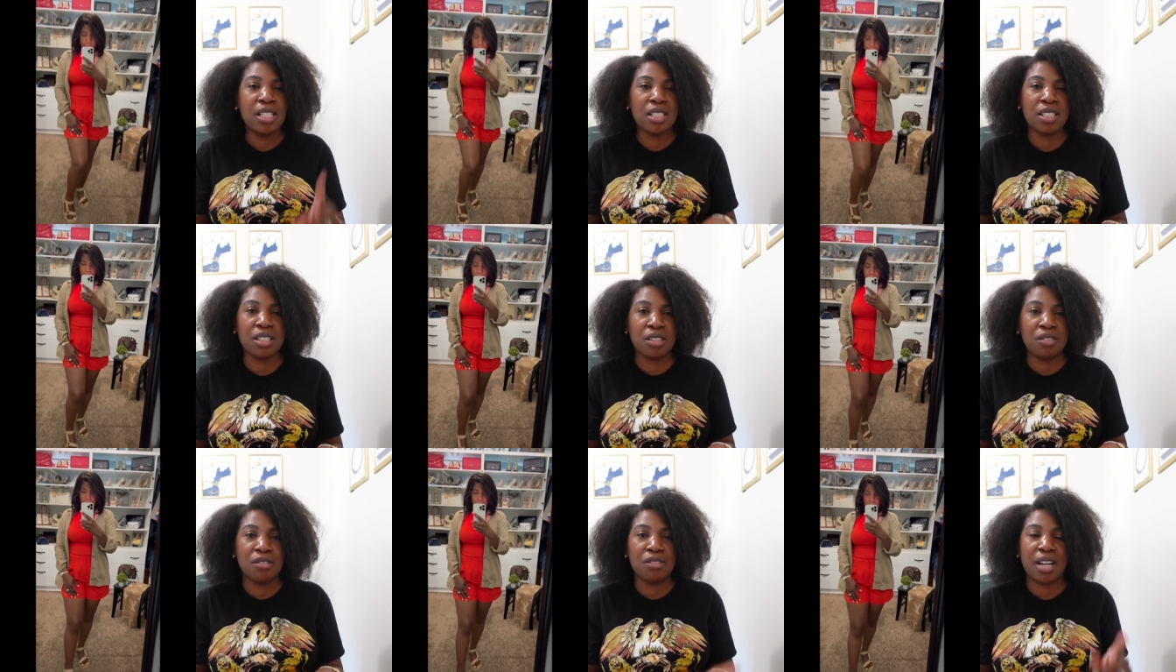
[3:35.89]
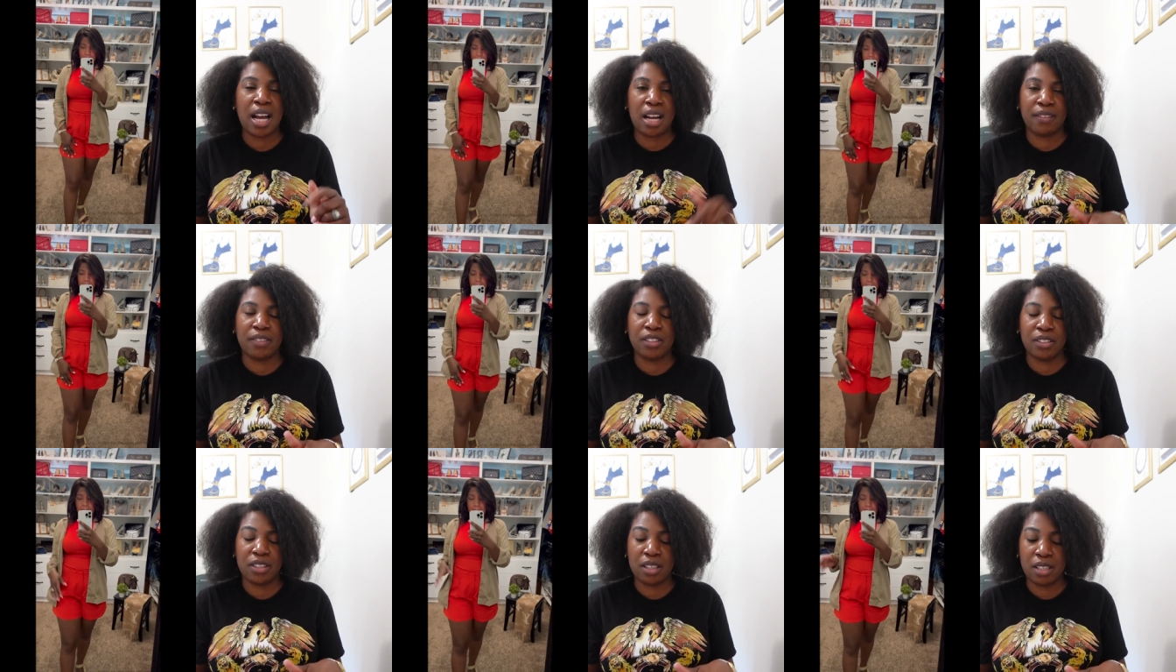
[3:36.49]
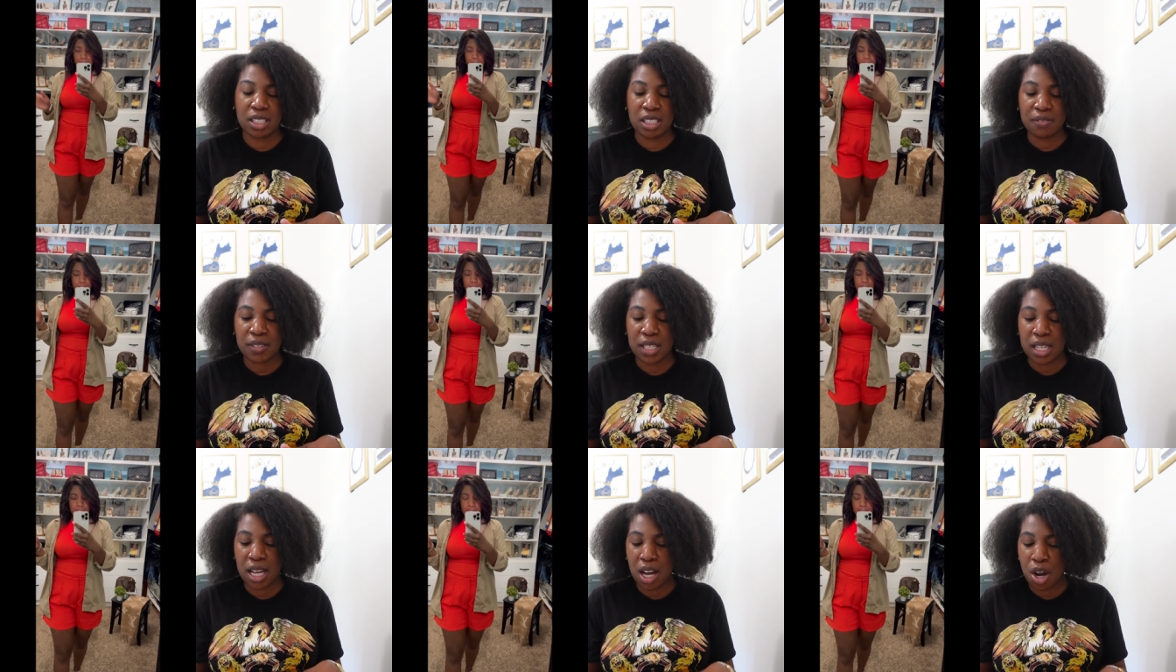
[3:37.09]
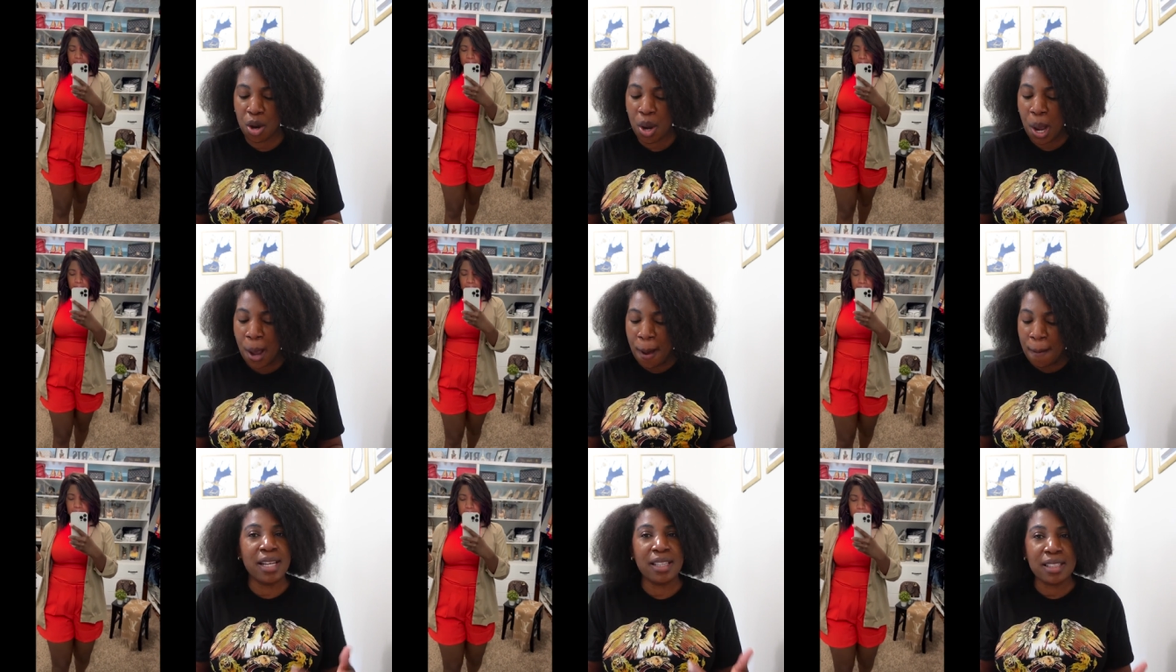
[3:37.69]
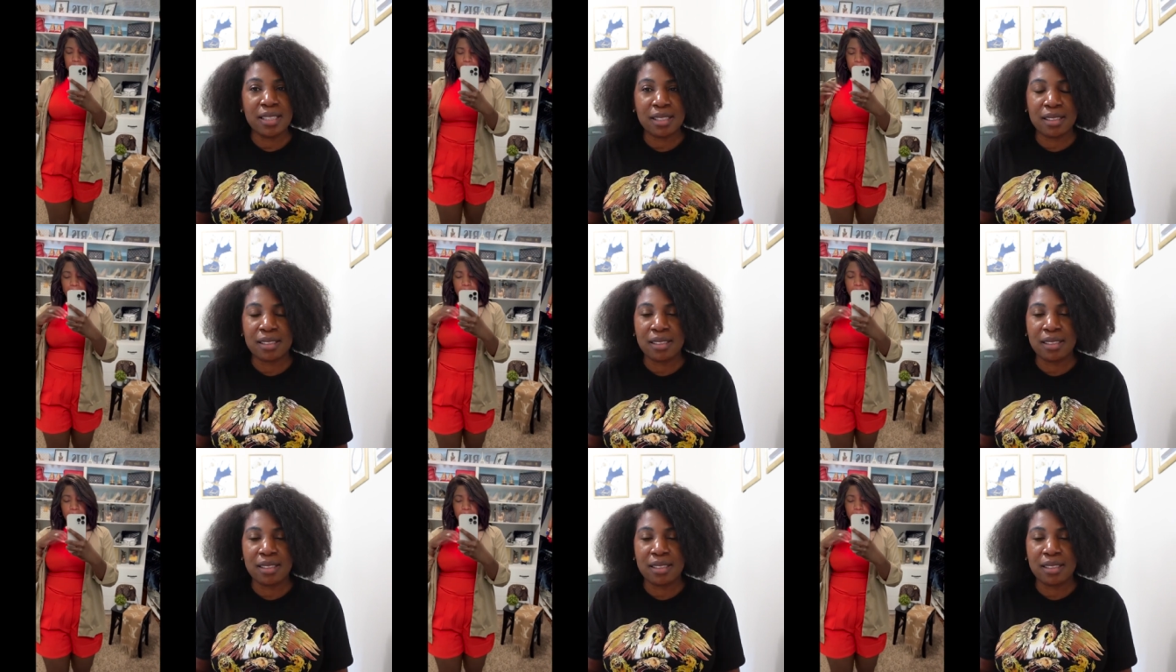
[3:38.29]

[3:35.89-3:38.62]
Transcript: soon after this video. In this